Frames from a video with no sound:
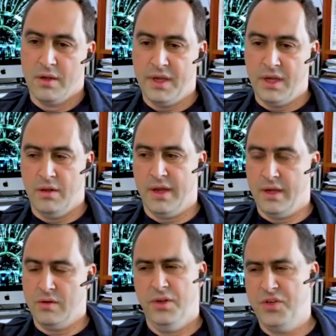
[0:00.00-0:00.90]
thinking
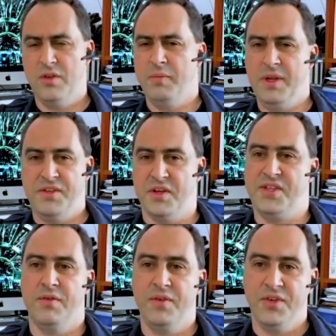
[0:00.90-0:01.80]
like, you shouldn't have been so
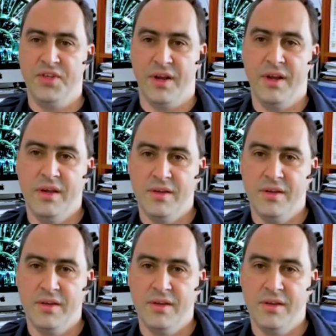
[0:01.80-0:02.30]
selfish, you know?